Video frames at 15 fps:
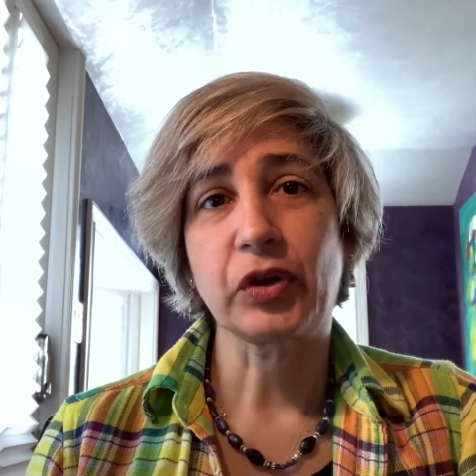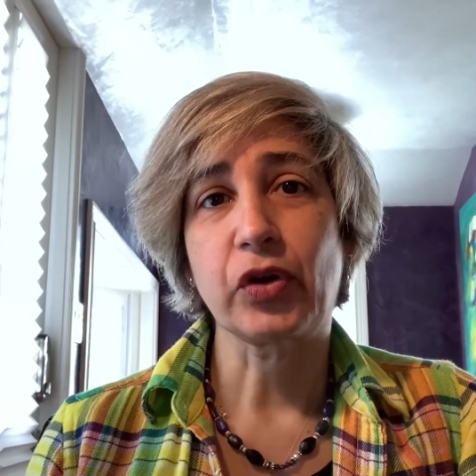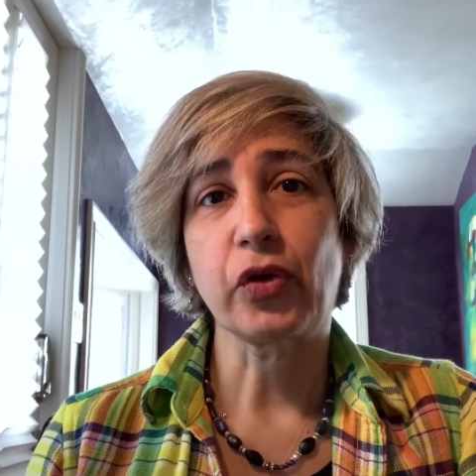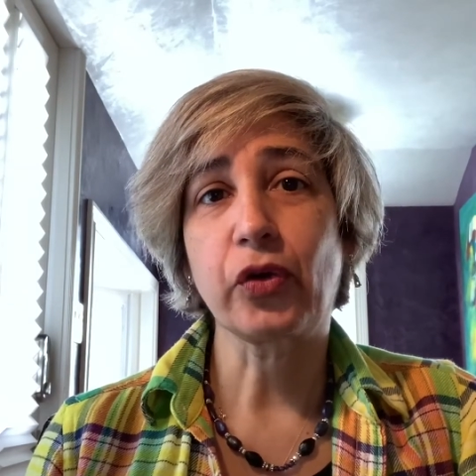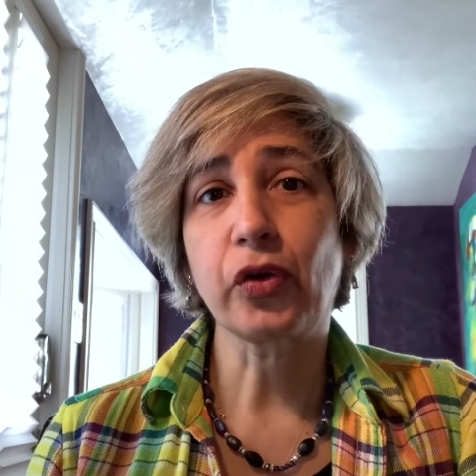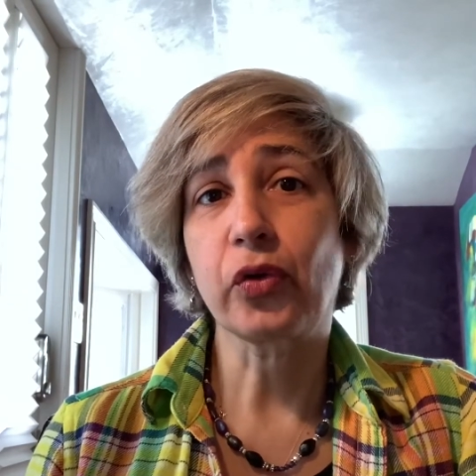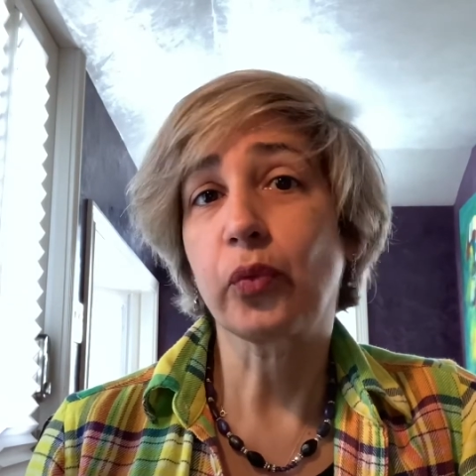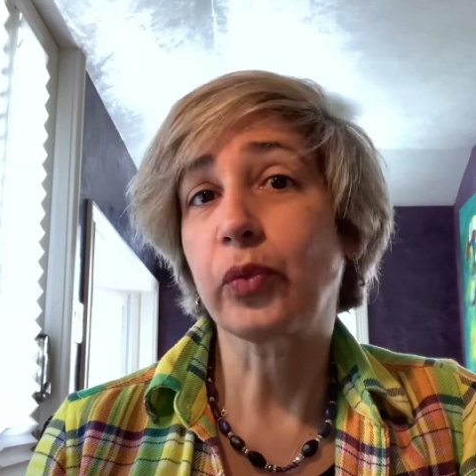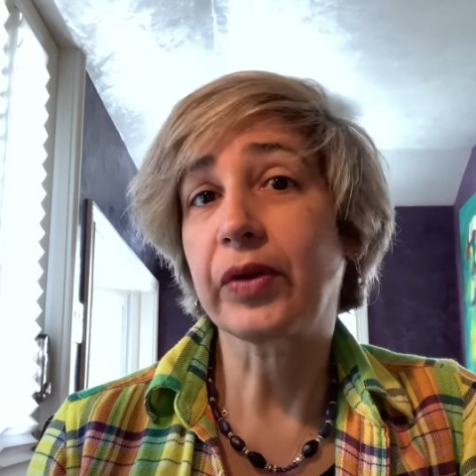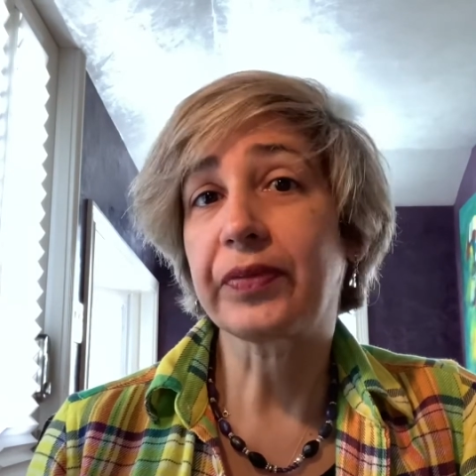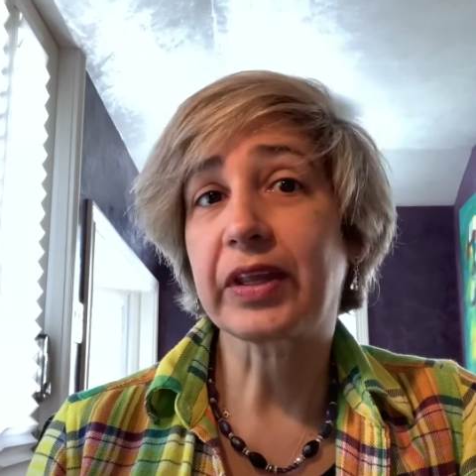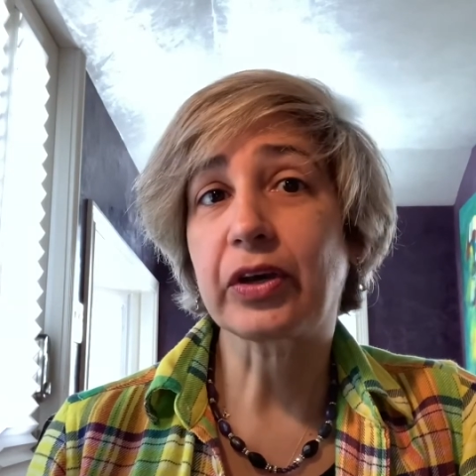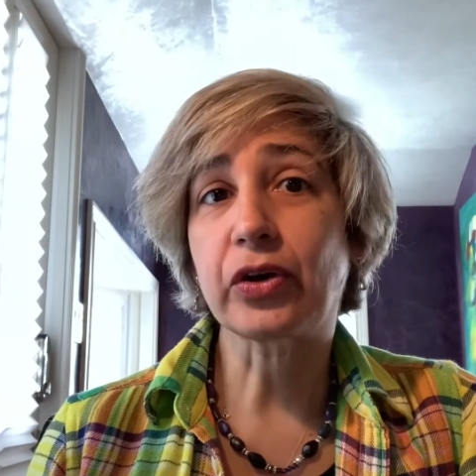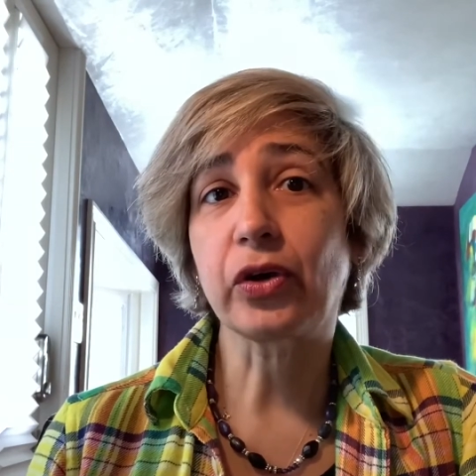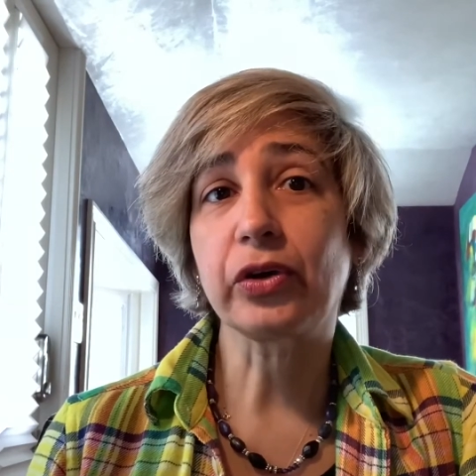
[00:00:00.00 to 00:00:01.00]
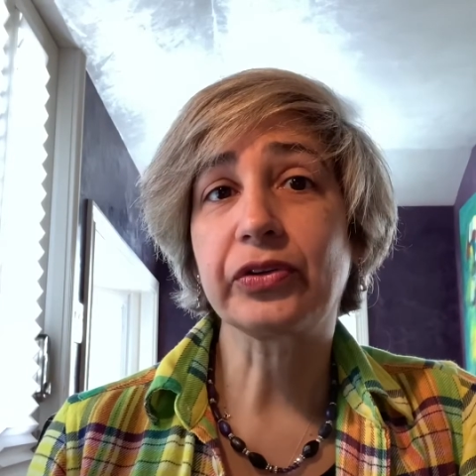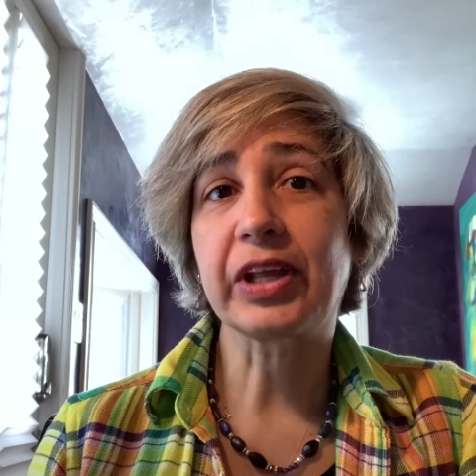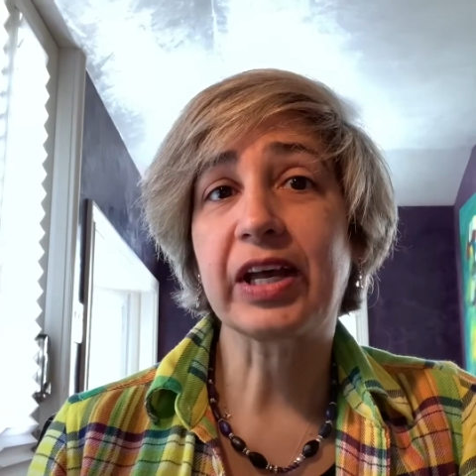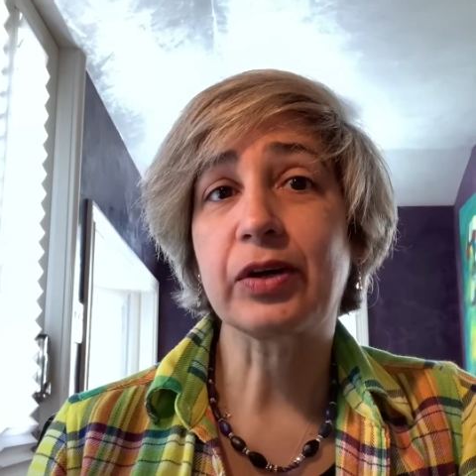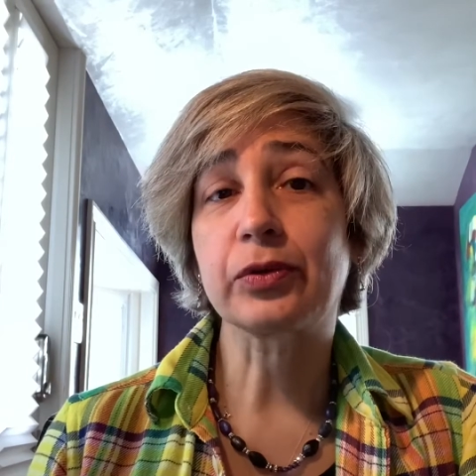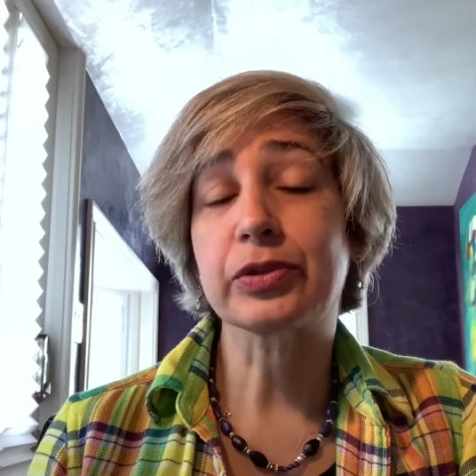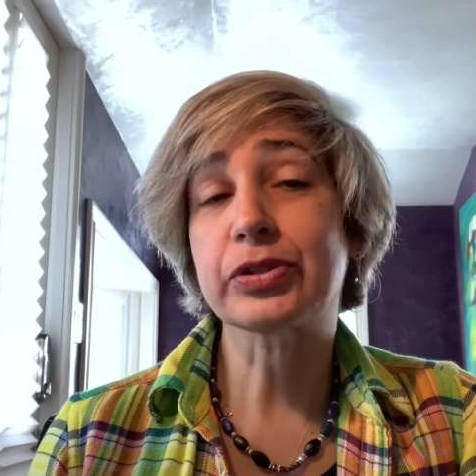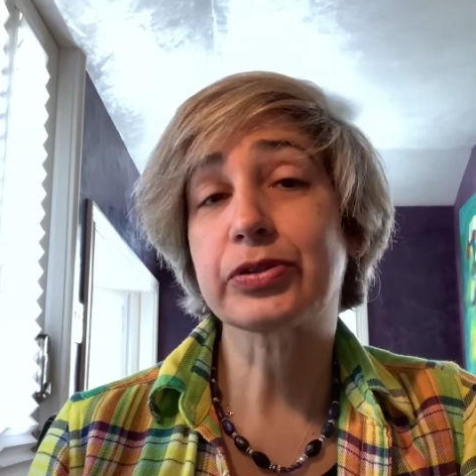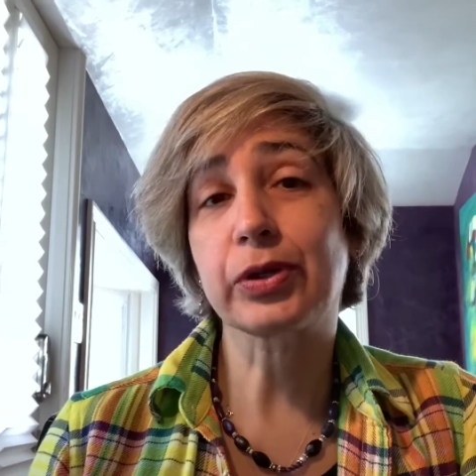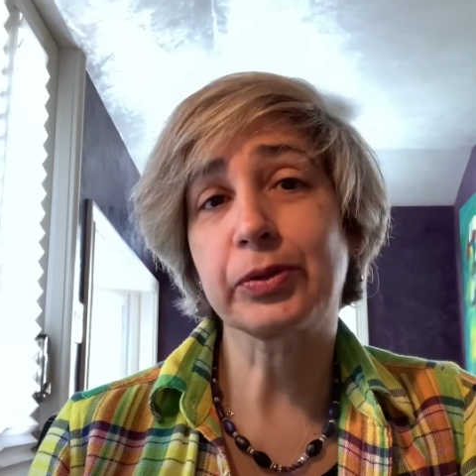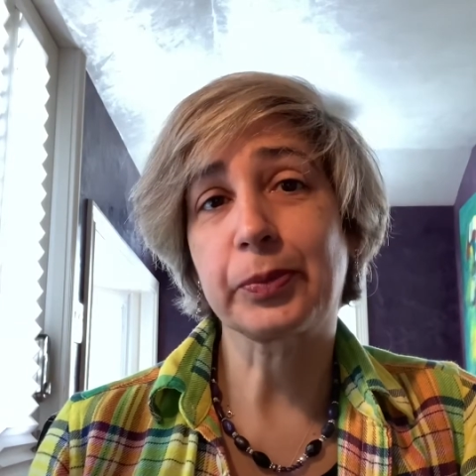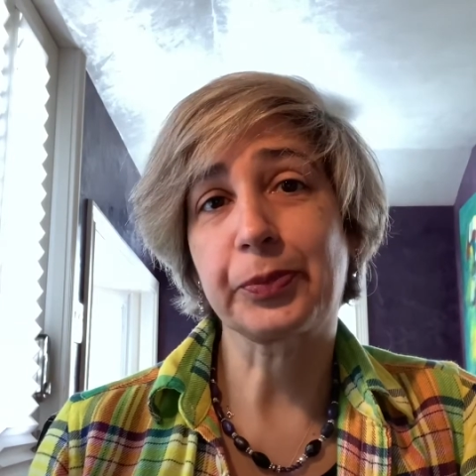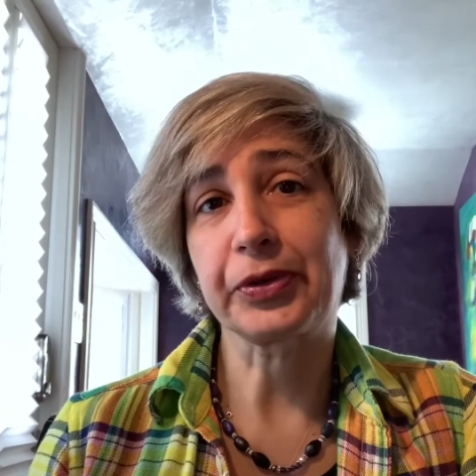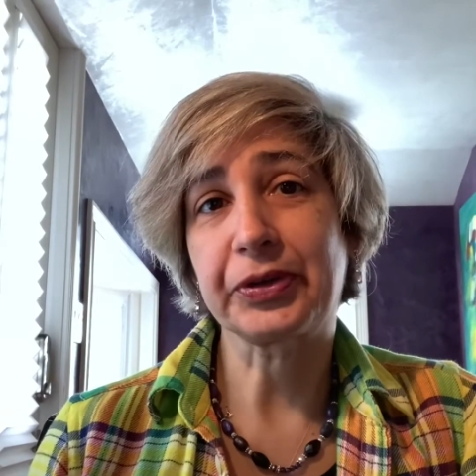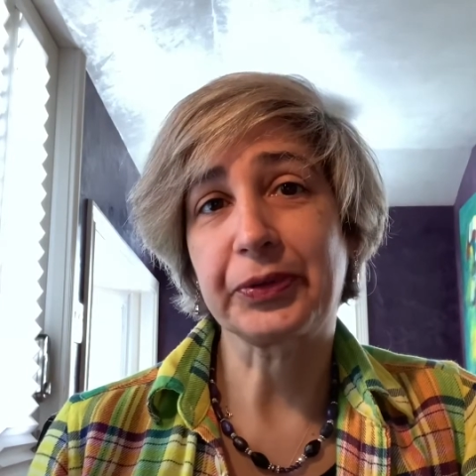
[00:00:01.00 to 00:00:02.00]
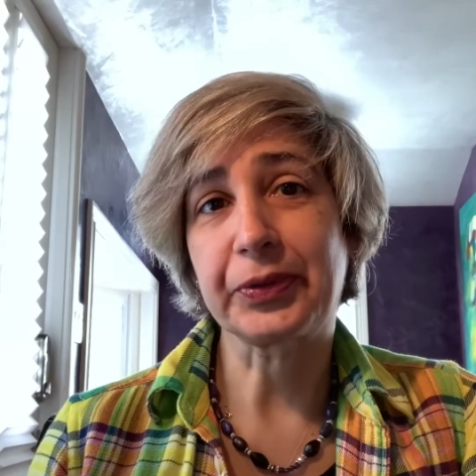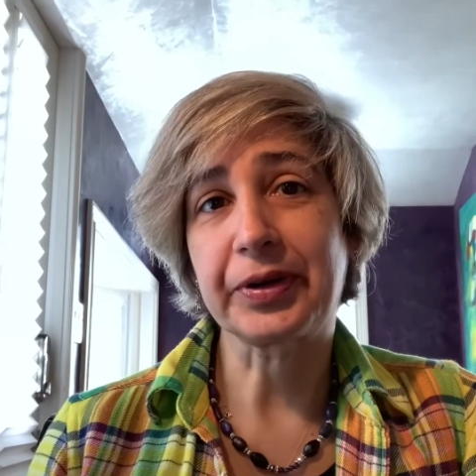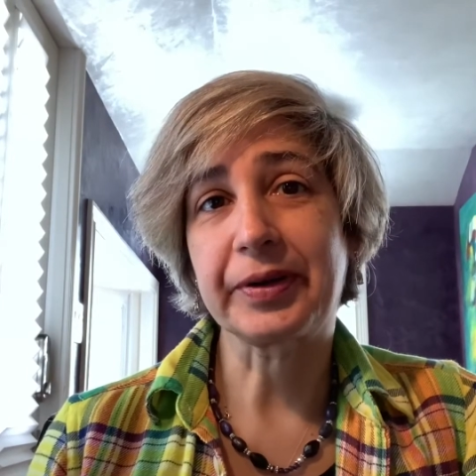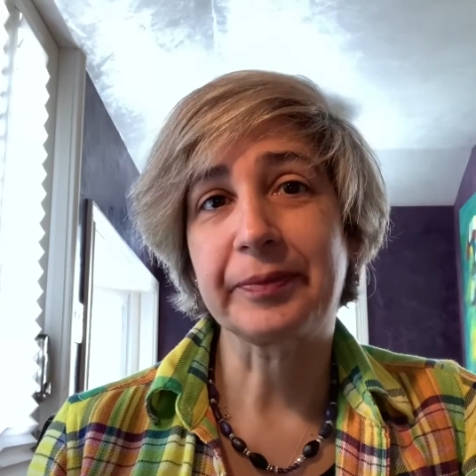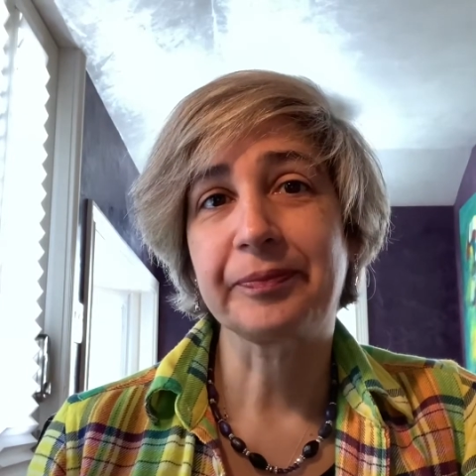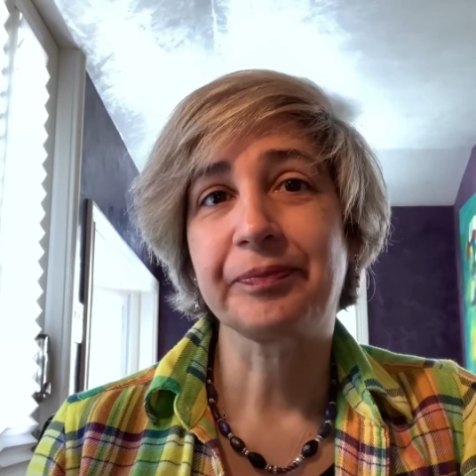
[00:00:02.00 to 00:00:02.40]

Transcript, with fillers: or what they call now solopreneur.